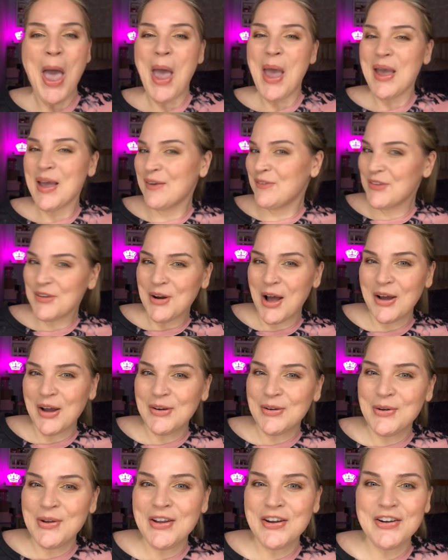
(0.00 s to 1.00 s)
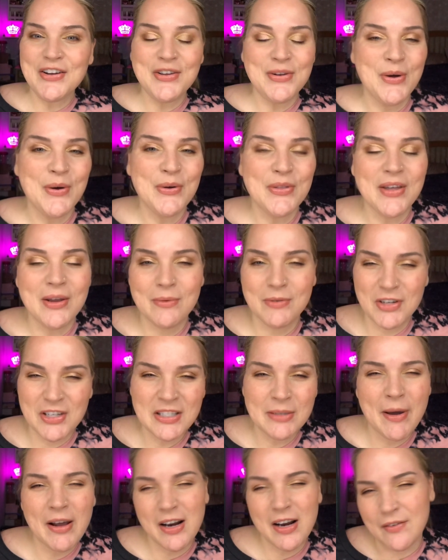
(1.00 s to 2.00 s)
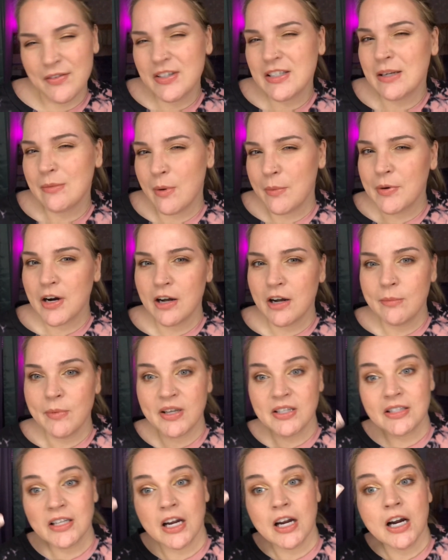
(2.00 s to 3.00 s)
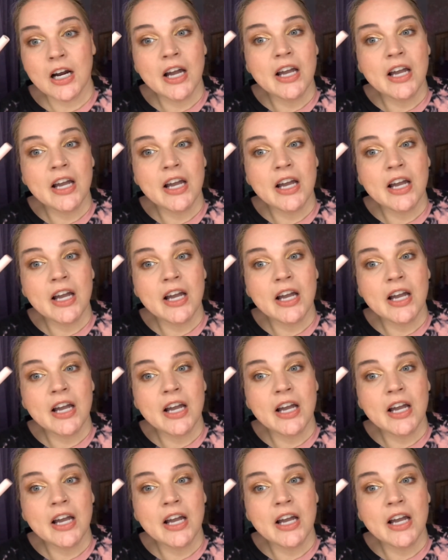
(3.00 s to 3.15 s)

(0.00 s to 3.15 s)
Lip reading: If you're not new here, you know that just about every time I put on mascara,